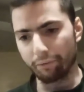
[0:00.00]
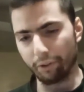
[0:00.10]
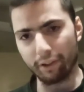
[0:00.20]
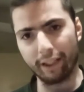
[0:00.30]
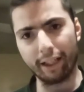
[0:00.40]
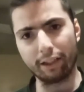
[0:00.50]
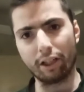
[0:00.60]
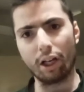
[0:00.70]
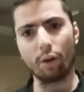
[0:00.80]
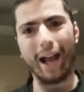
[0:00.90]
for the end
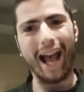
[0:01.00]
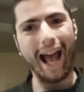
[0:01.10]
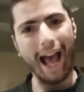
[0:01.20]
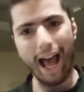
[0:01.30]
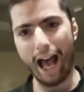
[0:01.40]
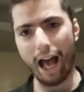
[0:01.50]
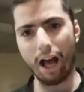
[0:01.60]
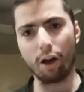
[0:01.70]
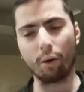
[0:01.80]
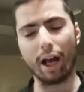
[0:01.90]
of
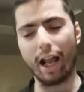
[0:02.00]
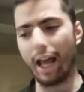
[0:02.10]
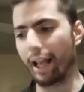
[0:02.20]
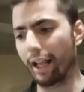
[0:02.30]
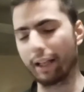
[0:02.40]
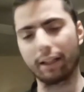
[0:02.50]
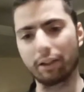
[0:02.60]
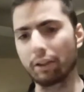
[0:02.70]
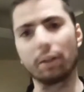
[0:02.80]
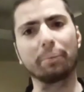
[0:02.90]
how uh,
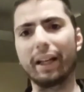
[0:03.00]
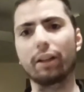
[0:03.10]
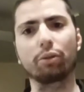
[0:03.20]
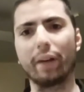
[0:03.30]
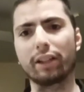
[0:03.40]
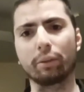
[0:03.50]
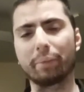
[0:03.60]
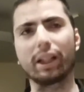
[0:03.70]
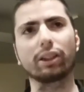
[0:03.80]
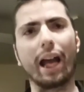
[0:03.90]
big question
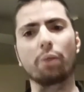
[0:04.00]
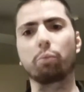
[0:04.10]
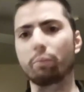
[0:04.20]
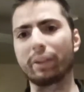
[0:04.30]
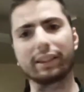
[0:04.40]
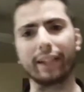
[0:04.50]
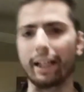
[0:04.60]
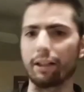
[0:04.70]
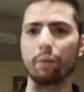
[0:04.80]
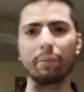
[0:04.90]
because I me
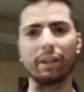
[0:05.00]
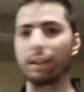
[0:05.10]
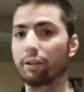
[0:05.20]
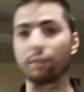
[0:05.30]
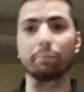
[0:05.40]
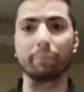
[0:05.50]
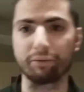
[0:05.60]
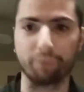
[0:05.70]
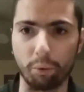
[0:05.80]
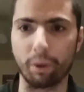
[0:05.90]
saying that me said this
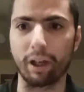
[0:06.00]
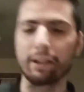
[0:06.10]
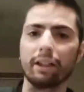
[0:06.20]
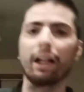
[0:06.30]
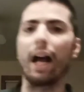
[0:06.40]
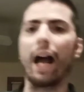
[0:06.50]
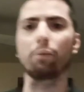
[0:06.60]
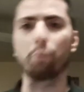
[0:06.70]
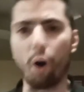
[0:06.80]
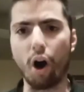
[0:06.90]
before I
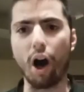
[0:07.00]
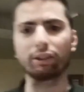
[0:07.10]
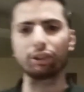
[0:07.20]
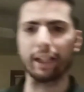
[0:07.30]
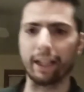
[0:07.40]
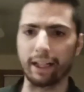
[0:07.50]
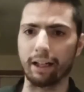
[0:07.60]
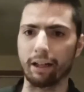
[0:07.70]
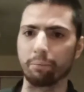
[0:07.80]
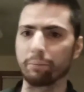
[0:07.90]
watch
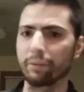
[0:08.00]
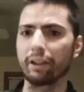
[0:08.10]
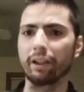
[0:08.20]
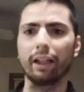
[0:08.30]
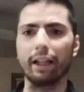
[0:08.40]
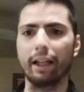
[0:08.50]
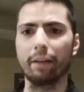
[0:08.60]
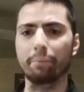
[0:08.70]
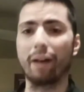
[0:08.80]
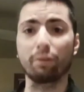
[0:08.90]
him
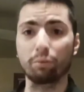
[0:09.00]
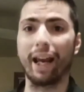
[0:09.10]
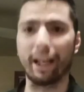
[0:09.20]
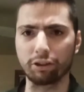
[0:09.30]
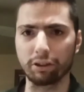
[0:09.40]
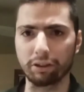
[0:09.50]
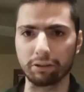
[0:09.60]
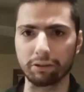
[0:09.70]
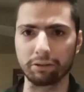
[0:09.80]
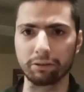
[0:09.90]
in Power Ranger uh,
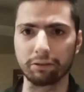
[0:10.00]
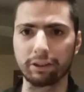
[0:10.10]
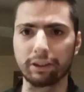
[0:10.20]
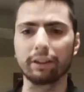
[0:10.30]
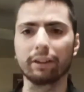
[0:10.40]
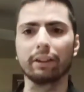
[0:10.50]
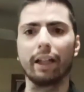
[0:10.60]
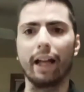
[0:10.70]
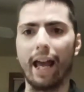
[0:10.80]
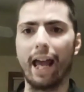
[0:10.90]
uh,
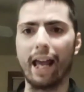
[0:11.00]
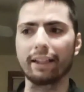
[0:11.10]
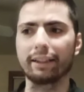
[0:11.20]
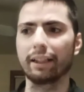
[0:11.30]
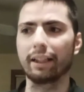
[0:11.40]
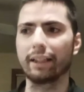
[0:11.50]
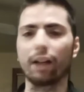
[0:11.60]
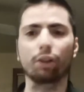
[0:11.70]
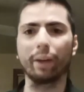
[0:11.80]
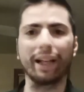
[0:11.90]
as
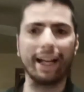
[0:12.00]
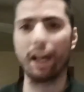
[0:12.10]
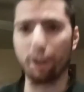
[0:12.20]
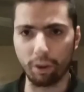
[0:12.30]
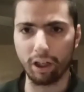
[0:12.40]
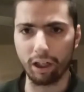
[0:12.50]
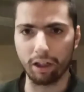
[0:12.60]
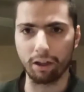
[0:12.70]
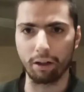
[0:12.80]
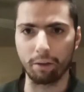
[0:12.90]
that Green Arrow uh,
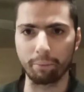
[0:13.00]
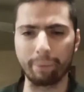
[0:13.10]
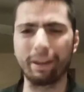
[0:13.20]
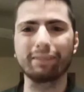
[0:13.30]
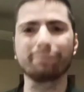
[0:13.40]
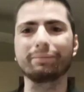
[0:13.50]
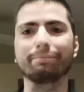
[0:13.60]
I uh, mean